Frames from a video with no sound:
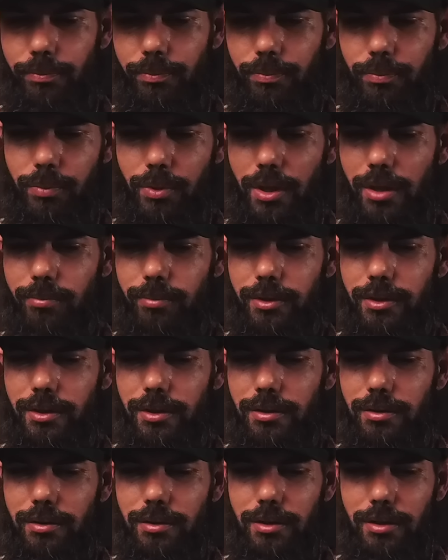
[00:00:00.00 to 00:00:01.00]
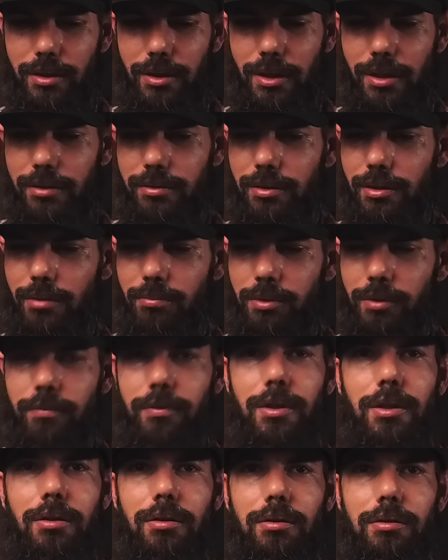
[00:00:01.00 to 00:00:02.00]
Probably the next couple of
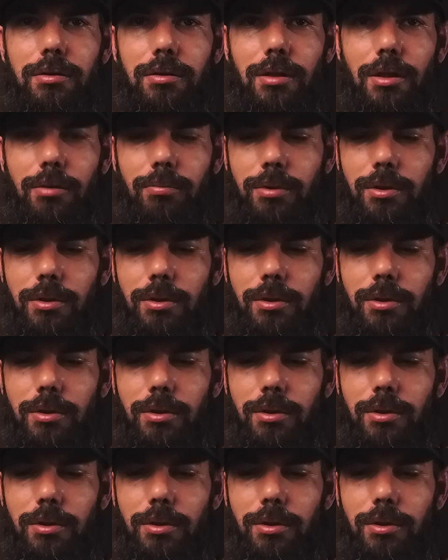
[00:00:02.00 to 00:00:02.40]
videos I'll